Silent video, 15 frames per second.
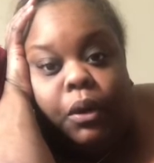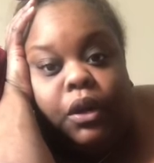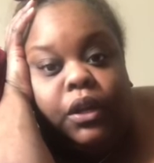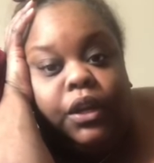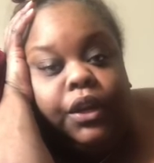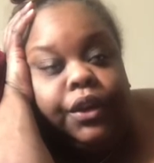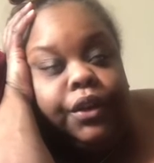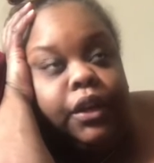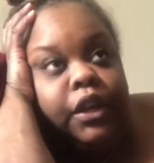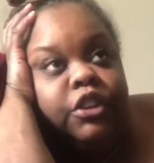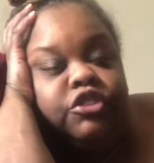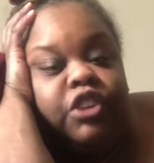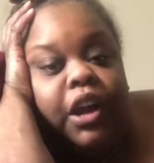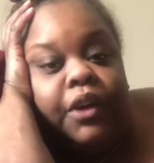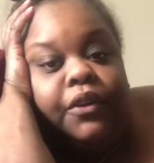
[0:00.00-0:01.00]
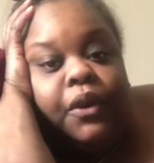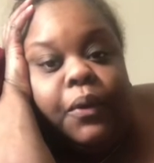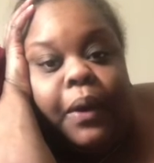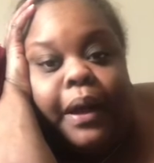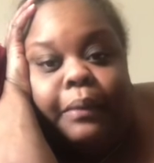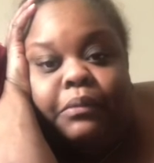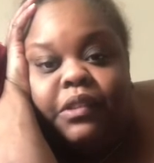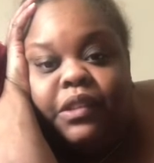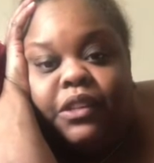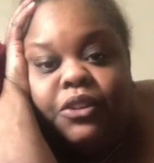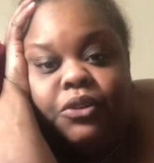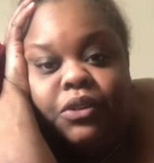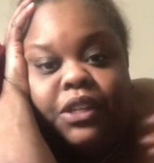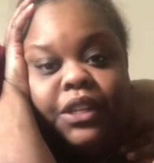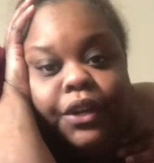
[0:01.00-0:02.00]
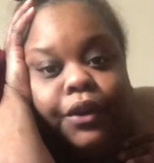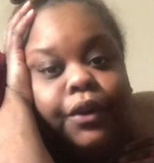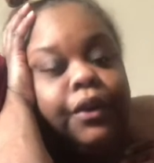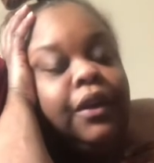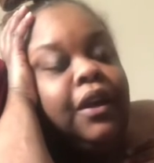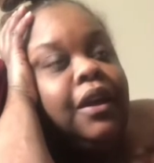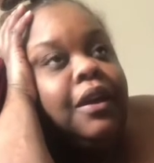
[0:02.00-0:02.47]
on here and let y'all know I'm still here.